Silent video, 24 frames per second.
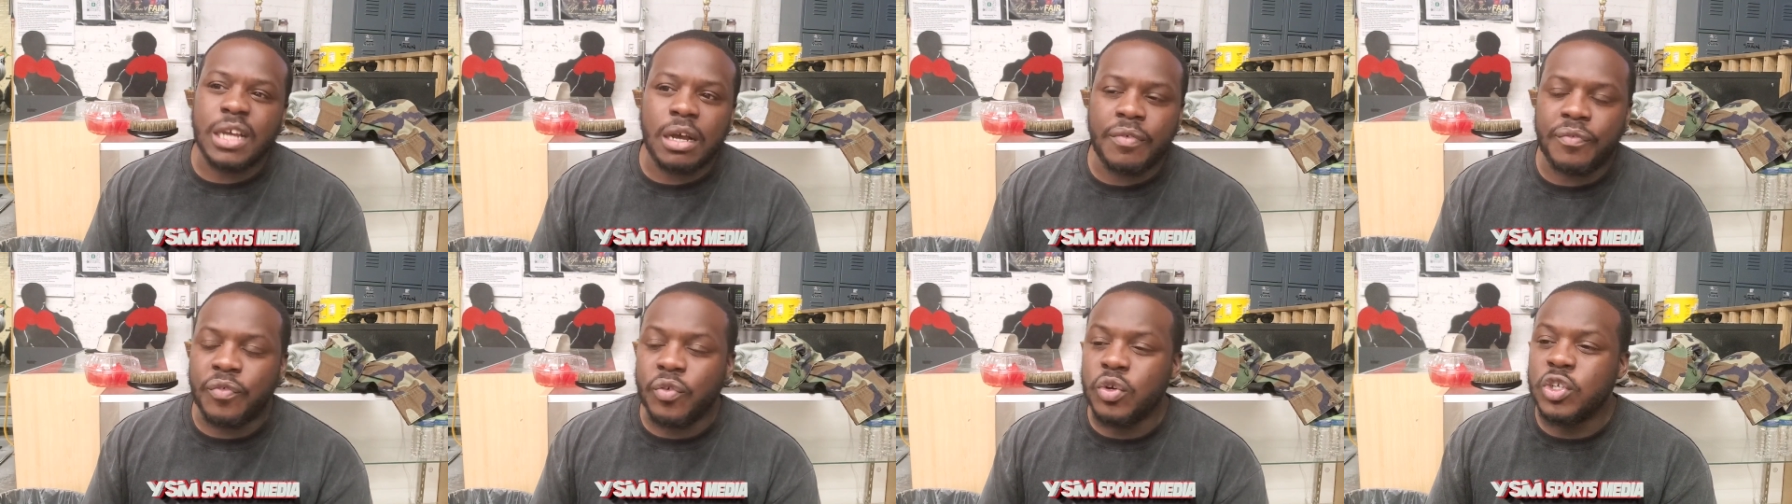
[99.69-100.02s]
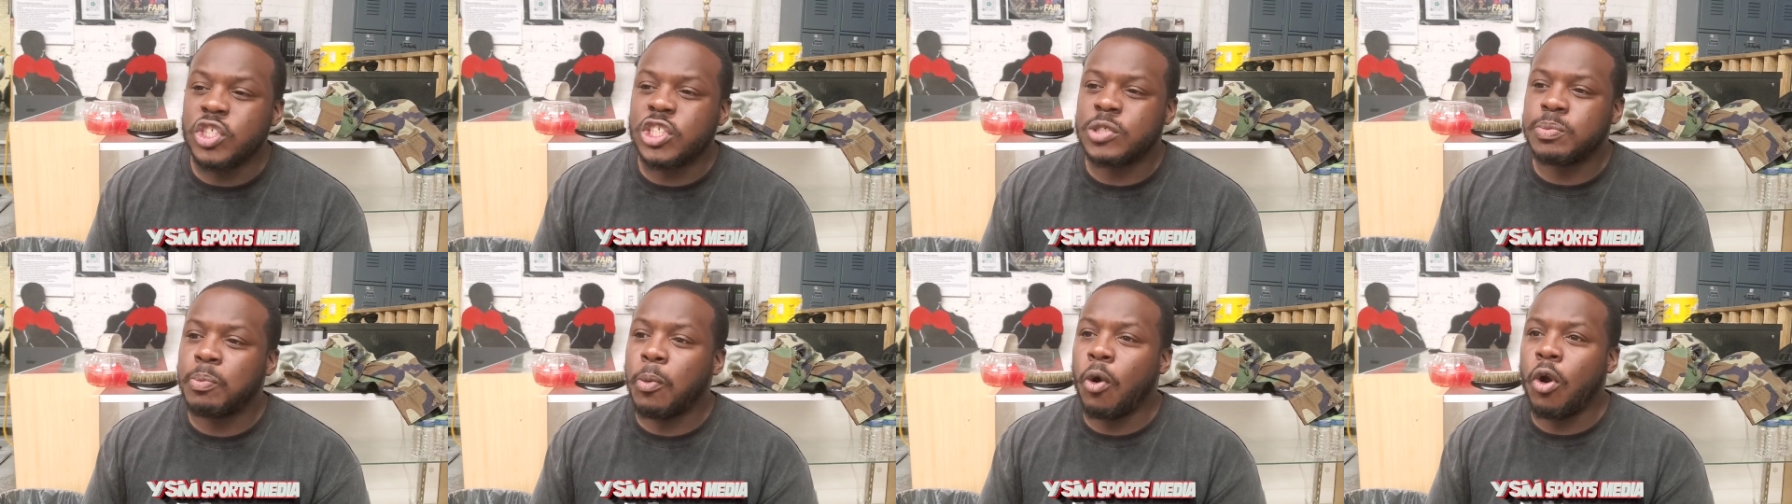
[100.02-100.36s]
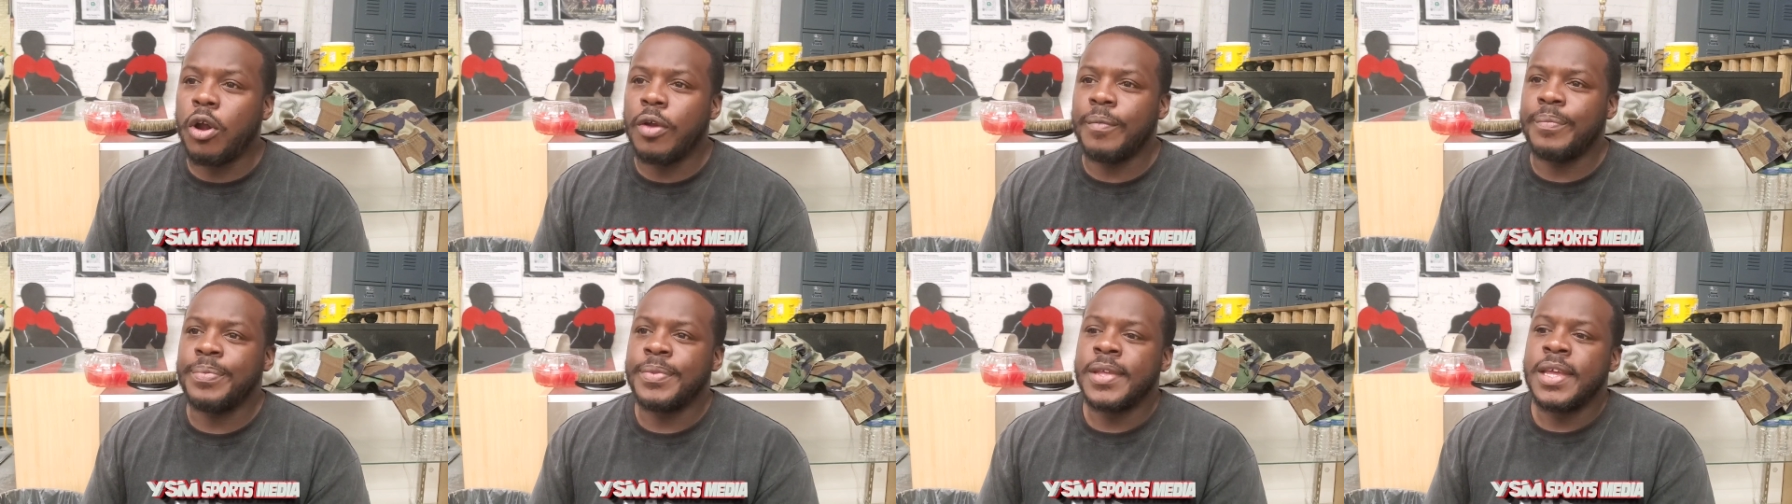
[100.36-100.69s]
tough on the
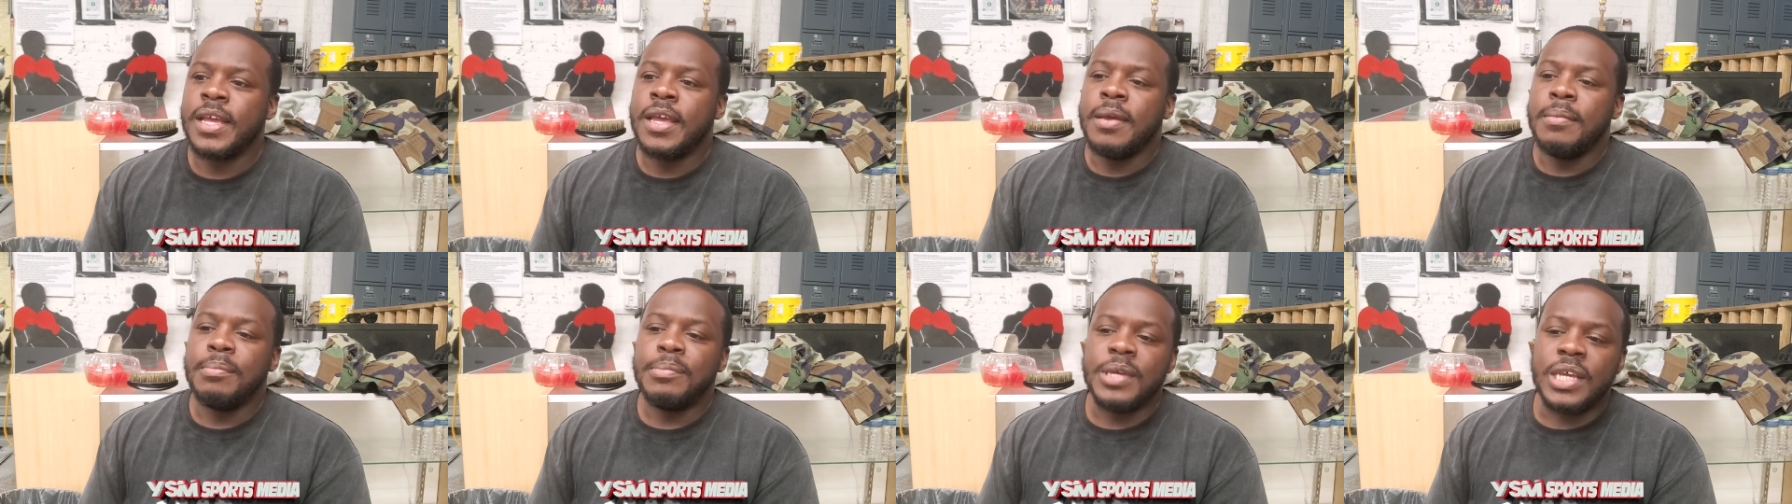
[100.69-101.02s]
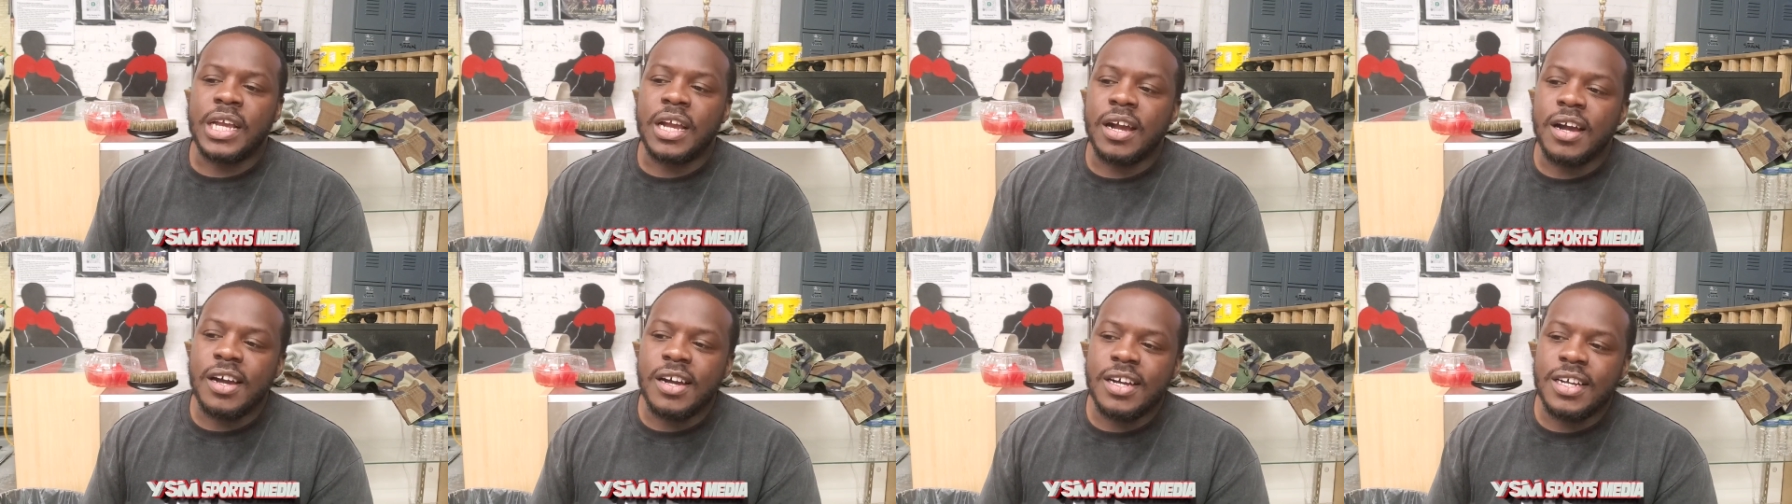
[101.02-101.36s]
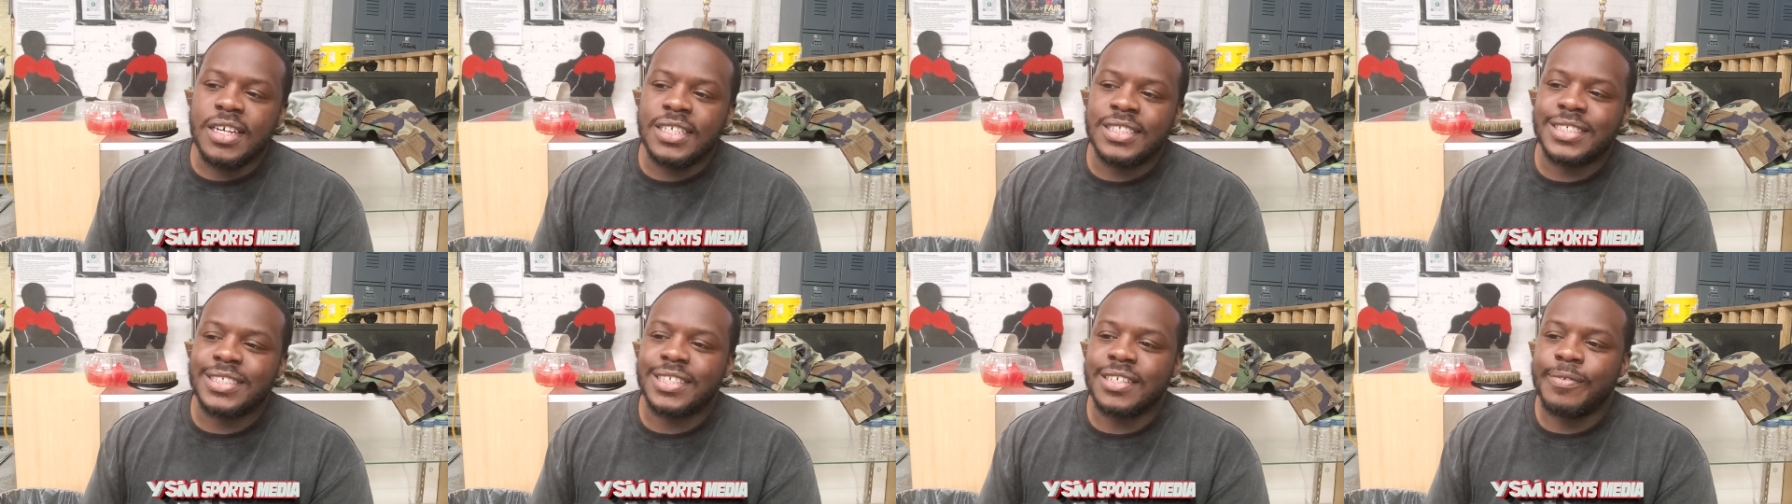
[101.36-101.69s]
sport,
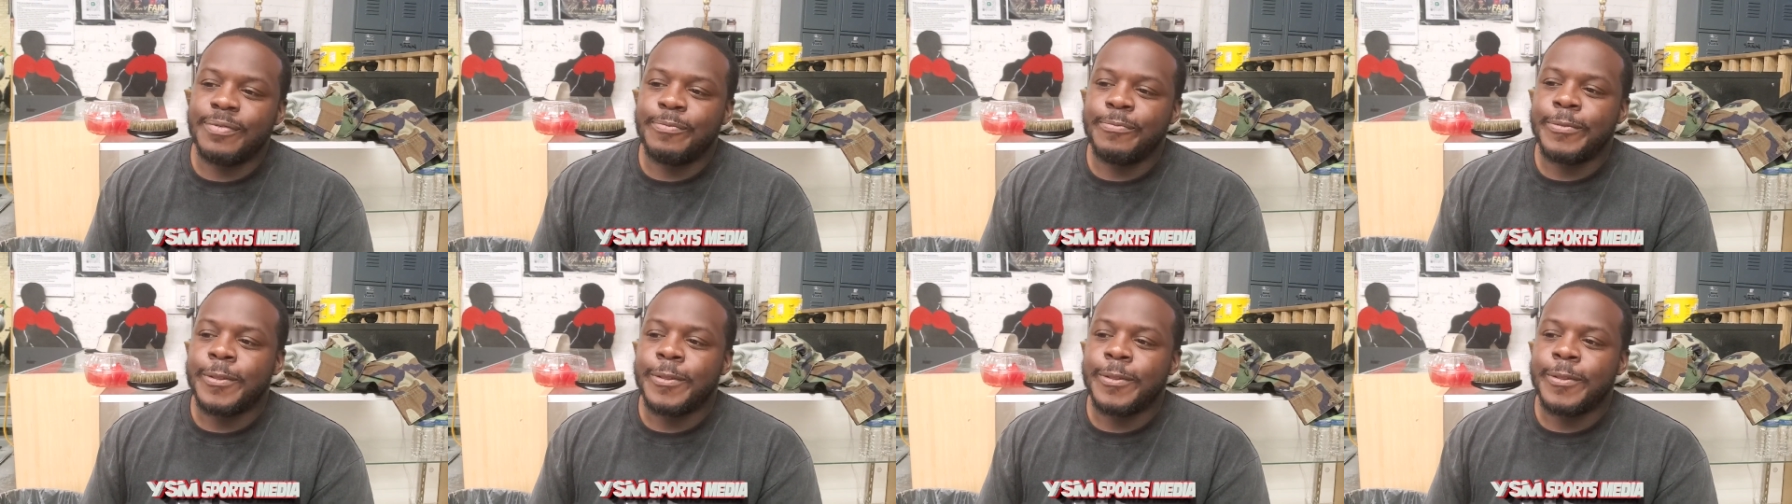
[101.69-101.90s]
because